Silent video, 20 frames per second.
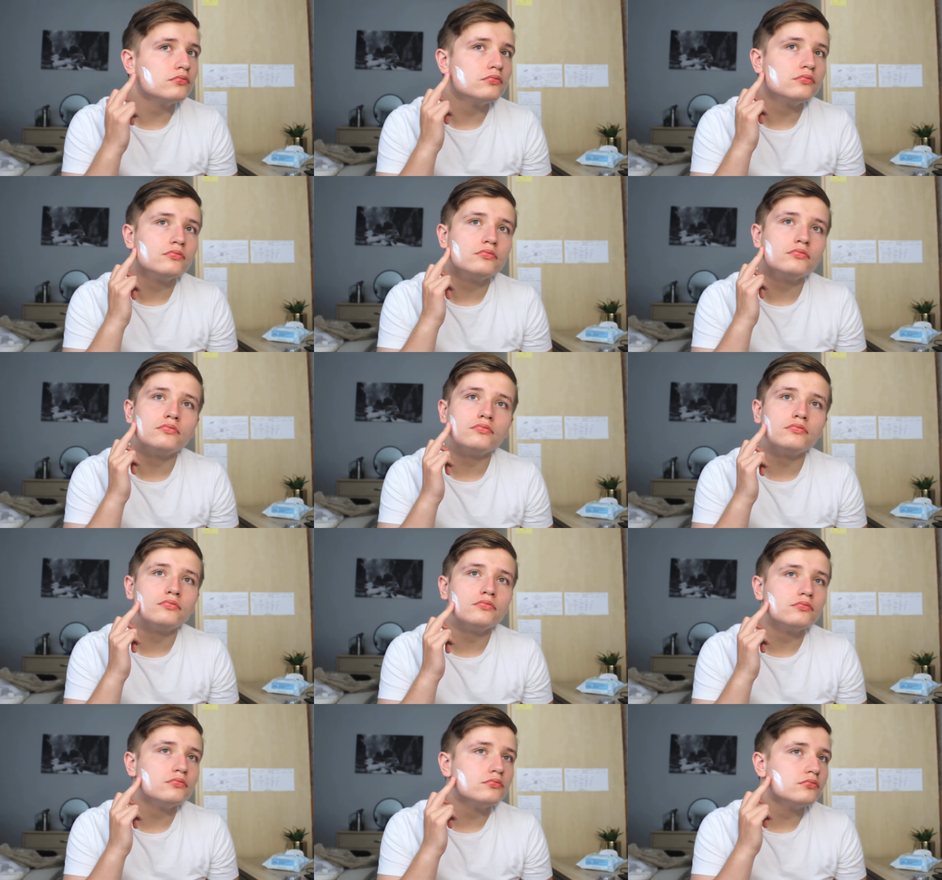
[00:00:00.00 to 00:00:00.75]

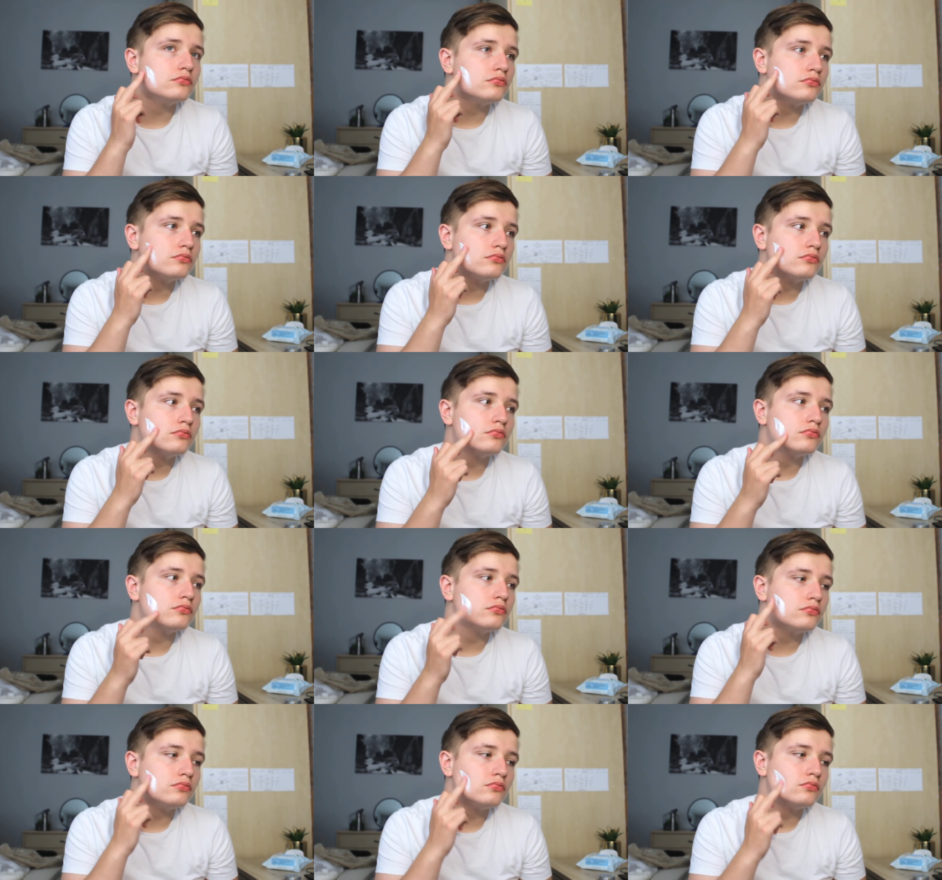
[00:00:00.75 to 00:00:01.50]

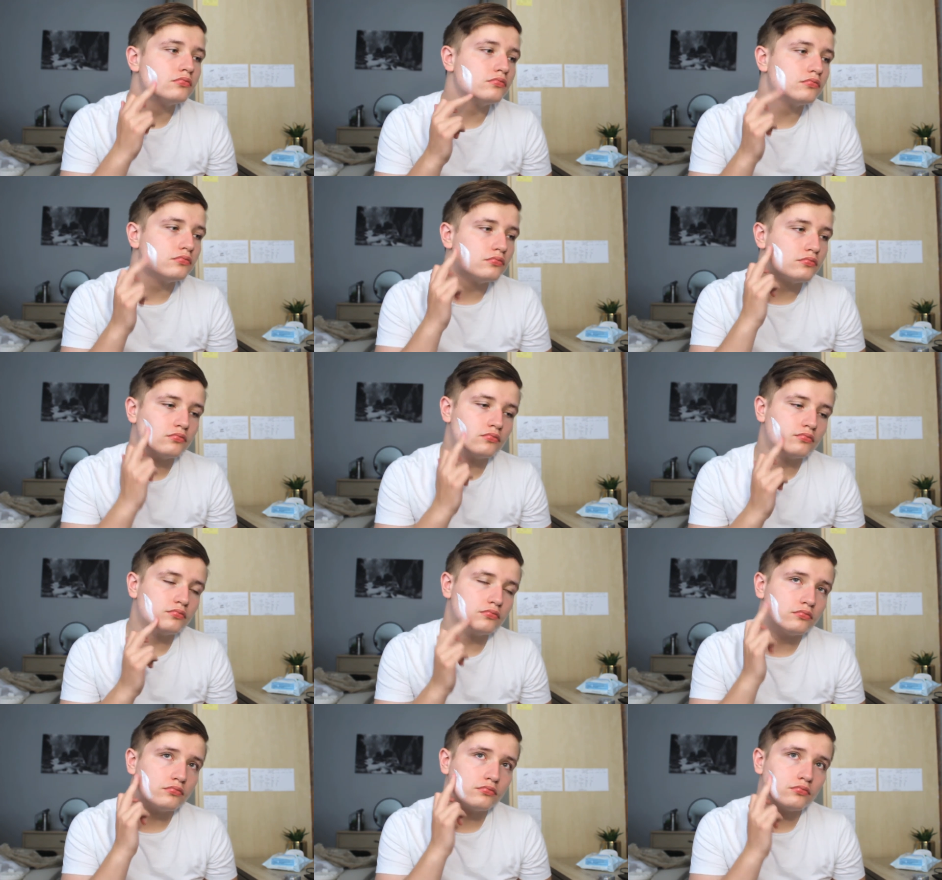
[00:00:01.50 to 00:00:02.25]

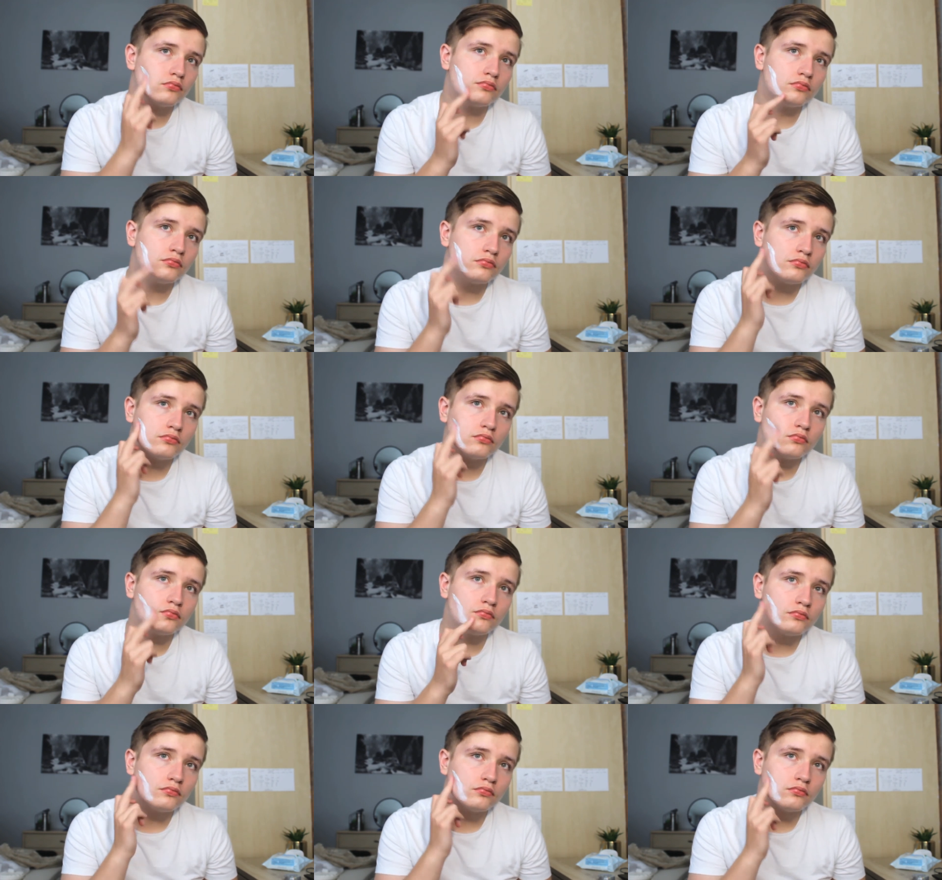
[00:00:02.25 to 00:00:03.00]

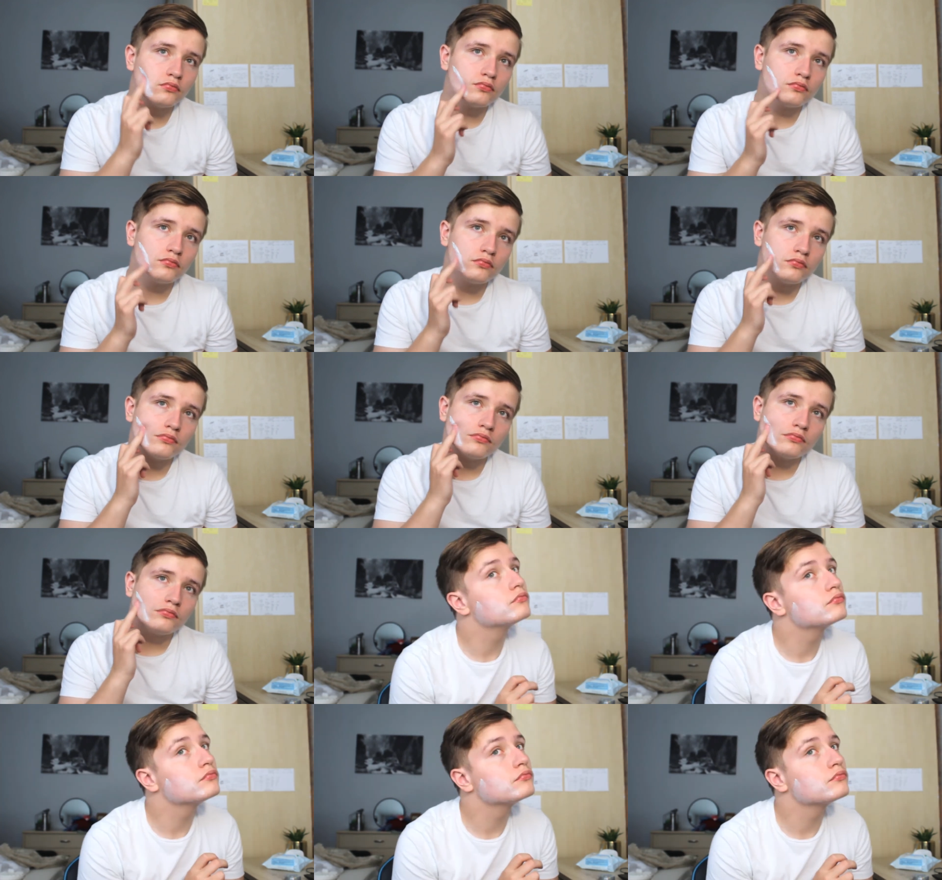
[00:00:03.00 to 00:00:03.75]

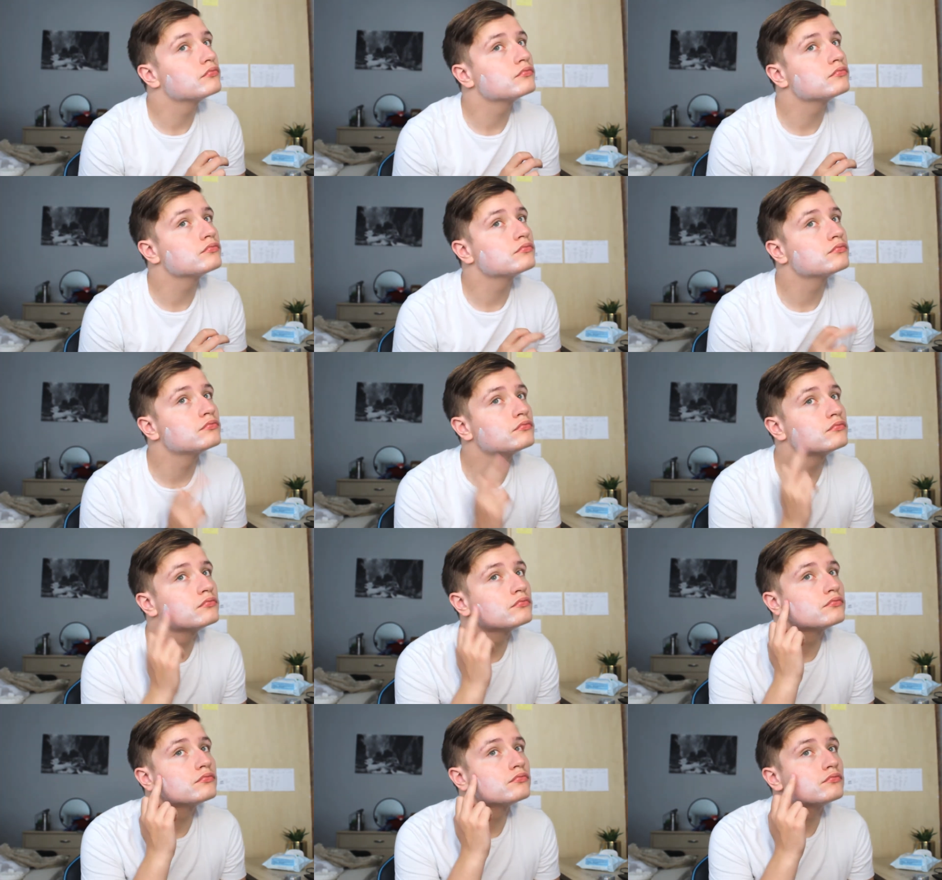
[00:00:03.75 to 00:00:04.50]

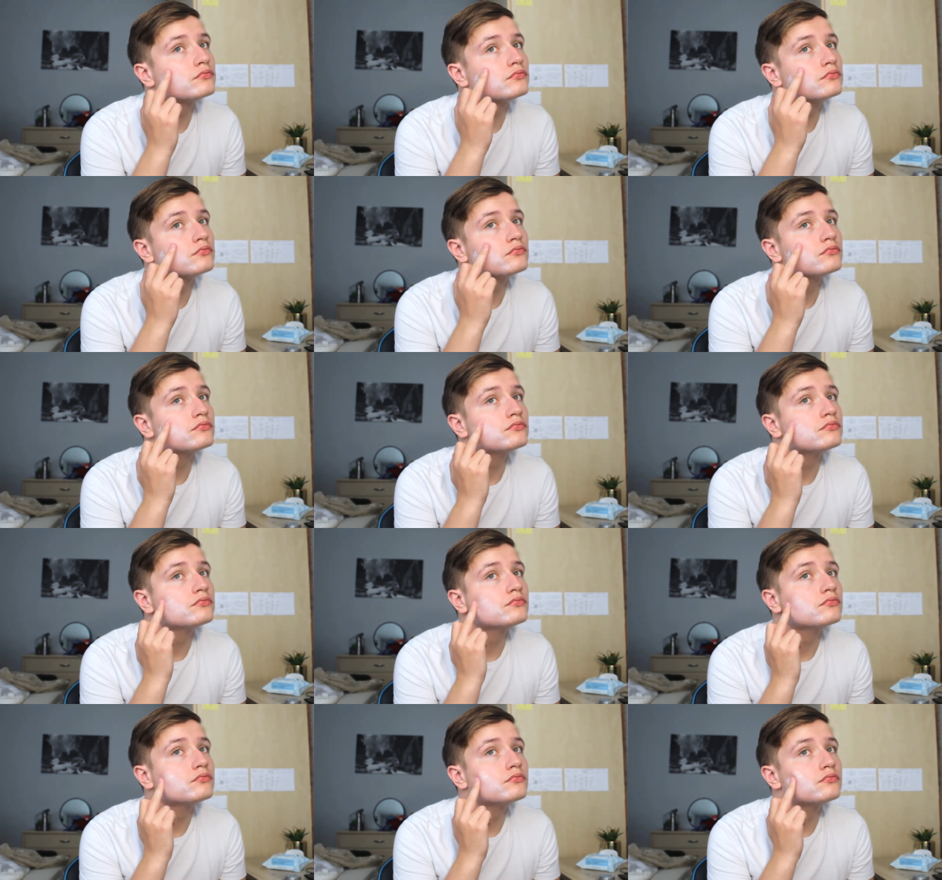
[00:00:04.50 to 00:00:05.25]

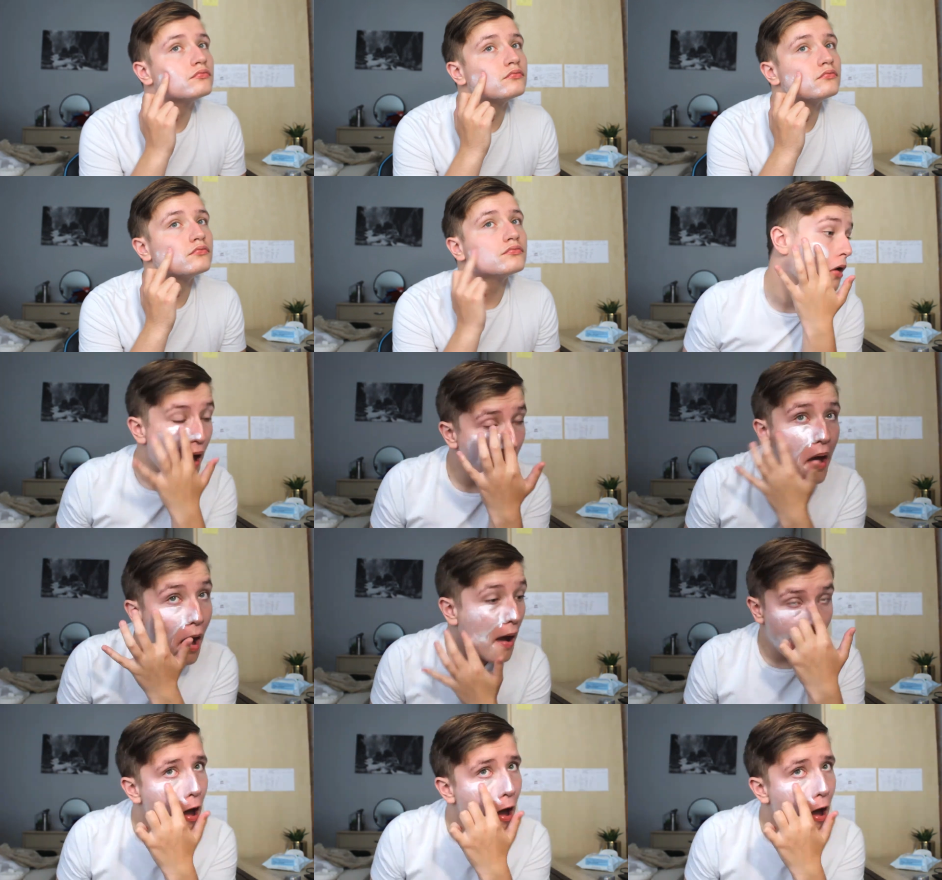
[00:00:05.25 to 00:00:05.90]
Nothing is said.